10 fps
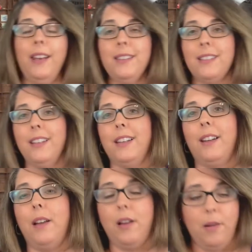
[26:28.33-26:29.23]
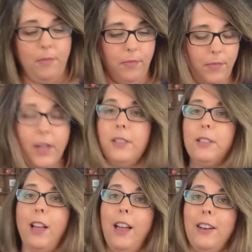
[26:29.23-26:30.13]
is it. That is a
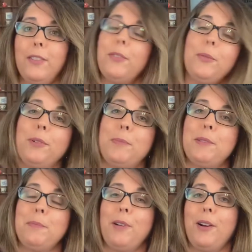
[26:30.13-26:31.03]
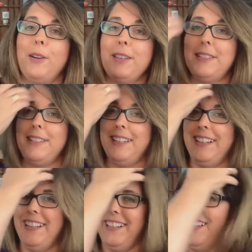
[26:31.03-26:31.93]
lot of whips in progress,
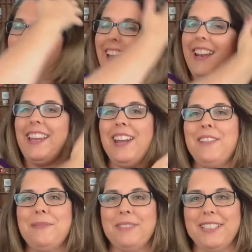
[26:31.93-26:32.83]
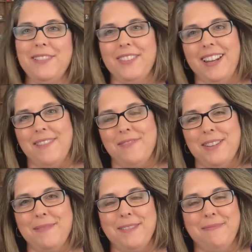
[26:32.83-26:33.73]
and I can't even believe that I'm
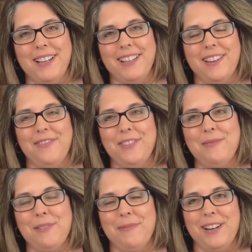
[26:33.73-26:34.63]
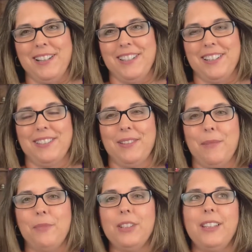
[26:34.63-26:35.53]
tempted by a few more projects. So
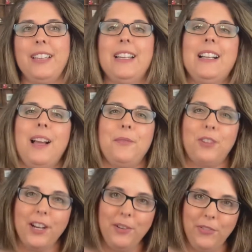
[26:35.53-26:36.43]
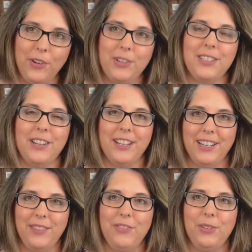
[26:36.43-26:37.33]
I'm trying to focus on
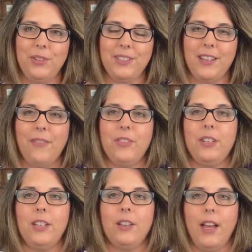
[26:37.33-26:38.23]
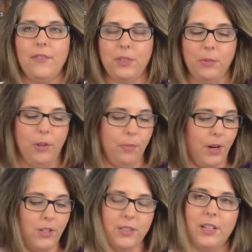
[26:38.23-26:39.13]
getting a few of these off the needle. I have some other
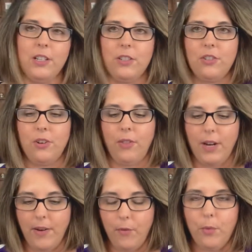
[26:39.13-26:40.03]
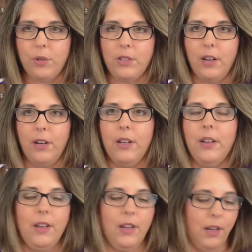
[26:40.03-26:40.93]
projects I didn't show that I haven't worked on
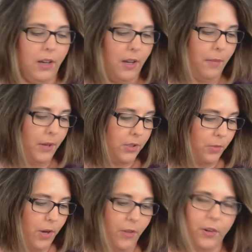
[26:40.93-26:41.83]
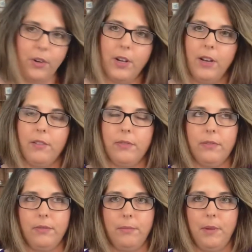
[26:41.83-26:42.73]
as well, that are kind of,
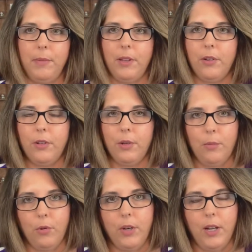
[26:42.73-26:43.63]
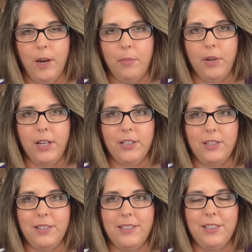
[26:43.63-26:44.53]
maybe they're a little more in
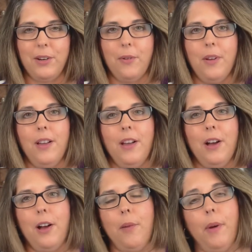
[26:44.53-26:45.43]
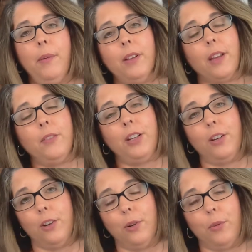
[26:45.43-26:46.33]
hibernation. So I would love to
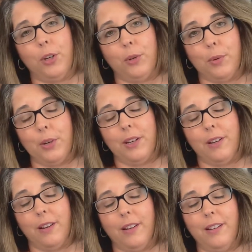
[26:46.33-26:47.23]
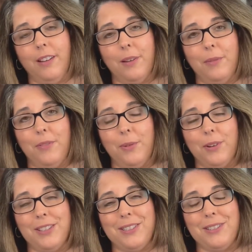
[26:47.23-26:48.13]
hear what you're working on. If you
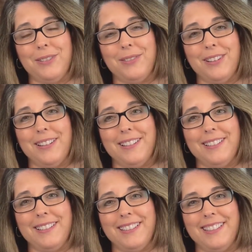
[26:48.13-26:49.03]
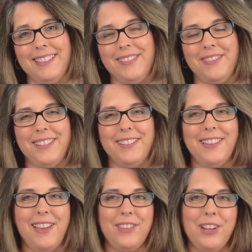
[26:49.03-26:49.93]
want to leave
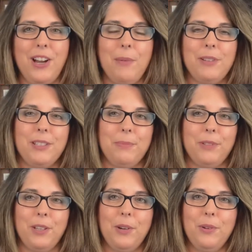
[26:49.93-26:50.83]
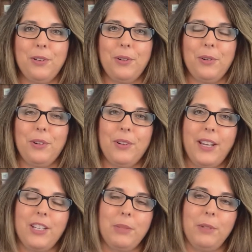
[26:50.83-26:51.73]
that in the comments below, or
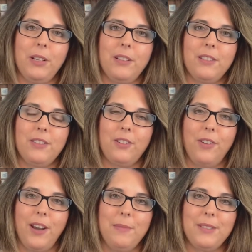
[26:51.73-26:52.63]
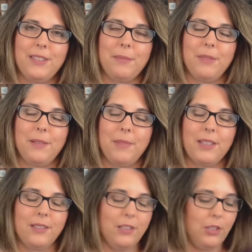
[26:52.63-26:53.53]
catch me on Instagram and send me a
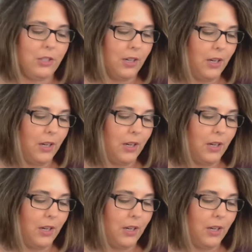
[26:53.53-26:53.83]
message.